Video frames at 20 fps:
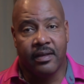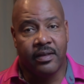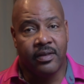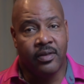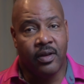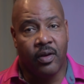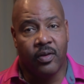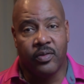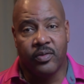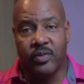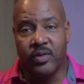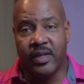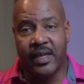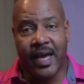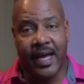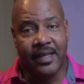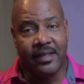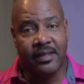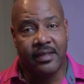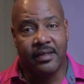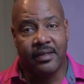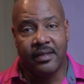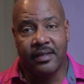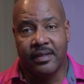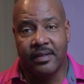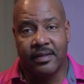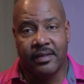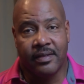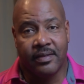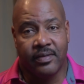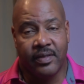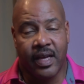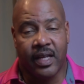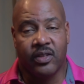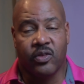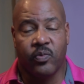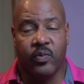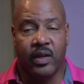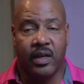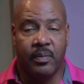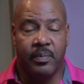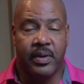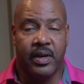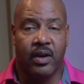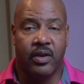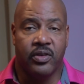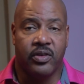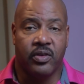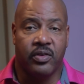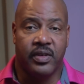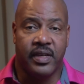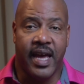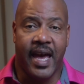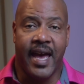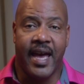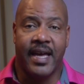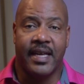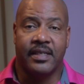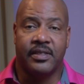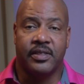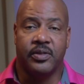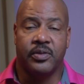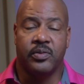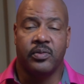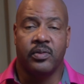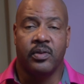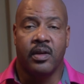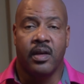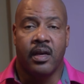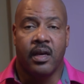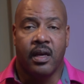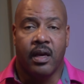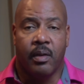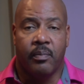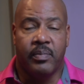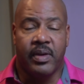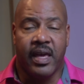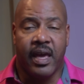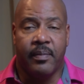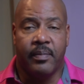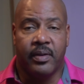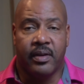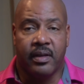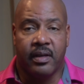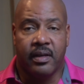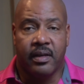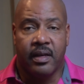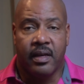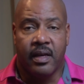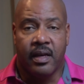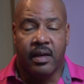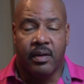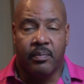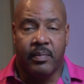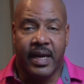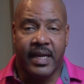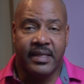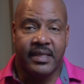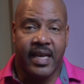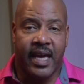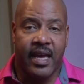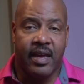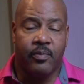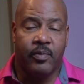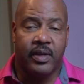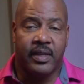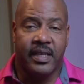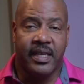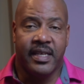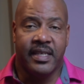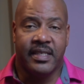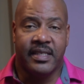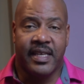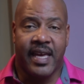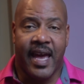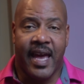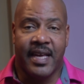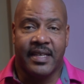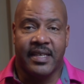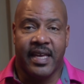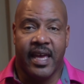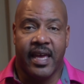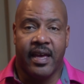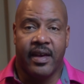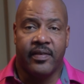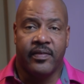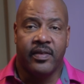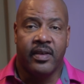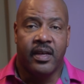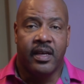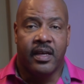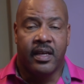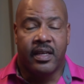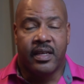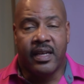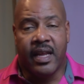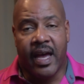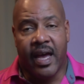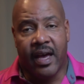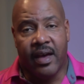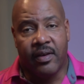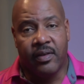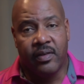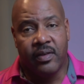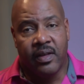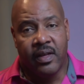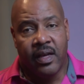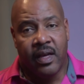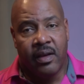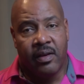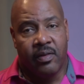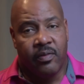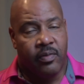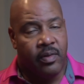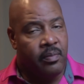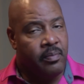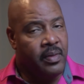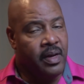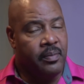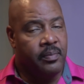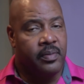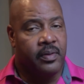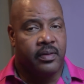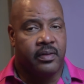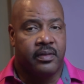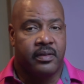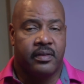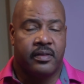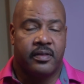You know, you got to really be on your diet to be able to maintain what these guys have. Now, remember,